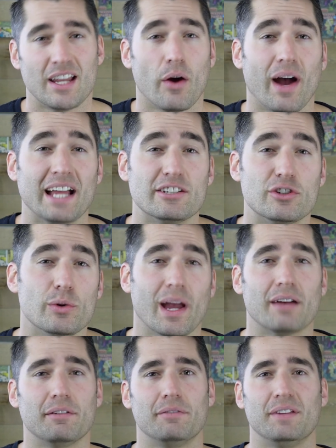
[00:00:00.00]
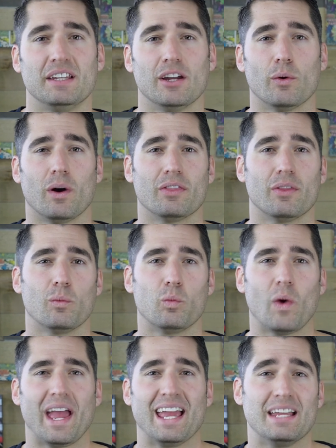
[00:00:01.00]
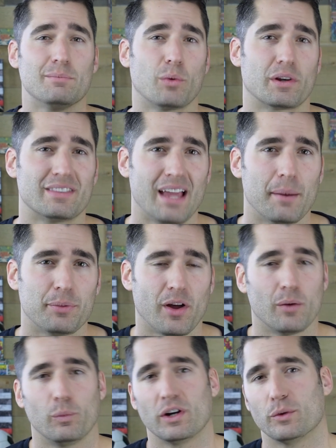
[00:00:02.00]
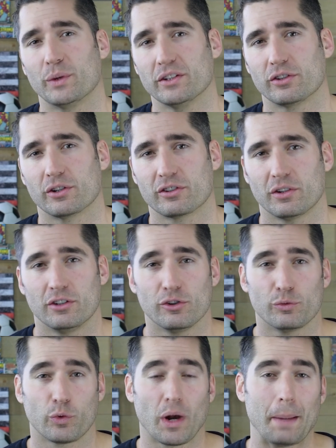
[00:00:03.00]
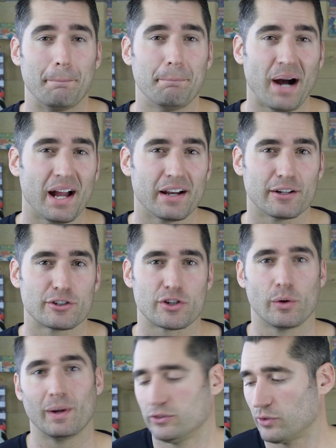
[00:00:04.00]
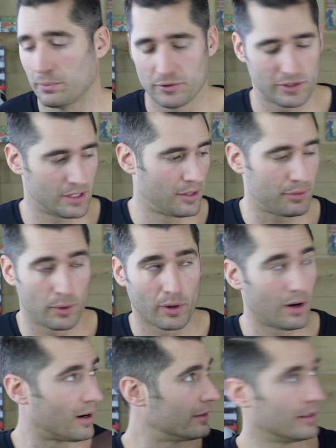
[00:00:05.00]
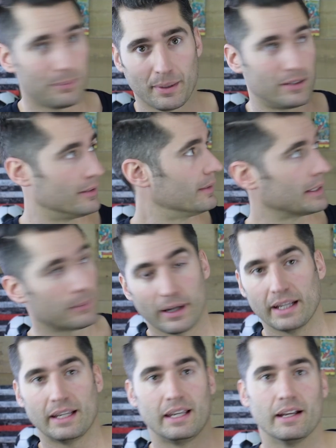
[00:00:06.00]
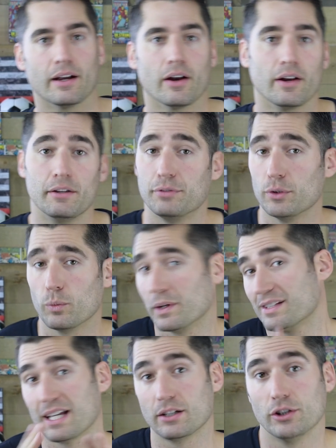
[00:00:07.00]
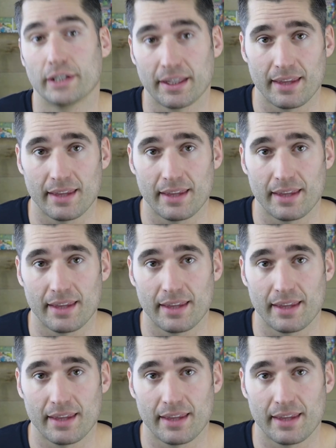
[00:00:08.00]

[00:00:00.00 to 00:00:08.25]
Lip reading: Now, I do have a video on the way in more depth on what a realtor is going to do for a buyer. So I'm just going to throw a card up, I don't know, like right here, if you want to take a look at